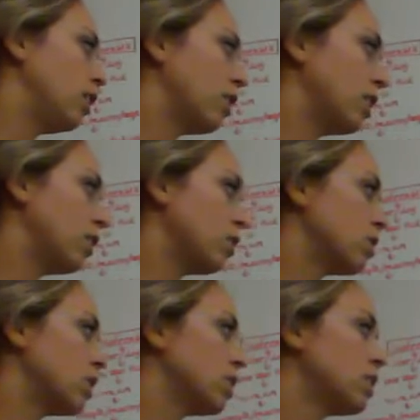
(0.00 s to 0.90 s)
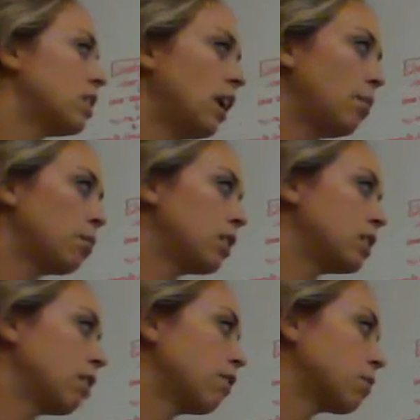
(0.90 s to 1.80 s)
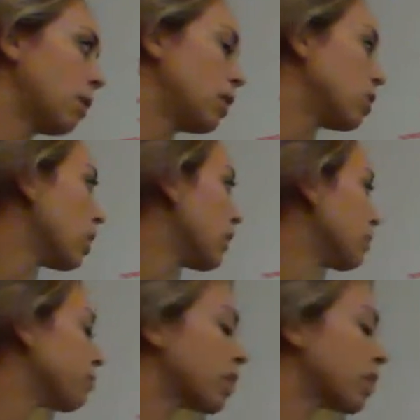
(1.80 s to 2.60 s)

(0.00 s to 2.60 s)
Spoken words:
ehrlichiosis. Same, pretty self-explanatory.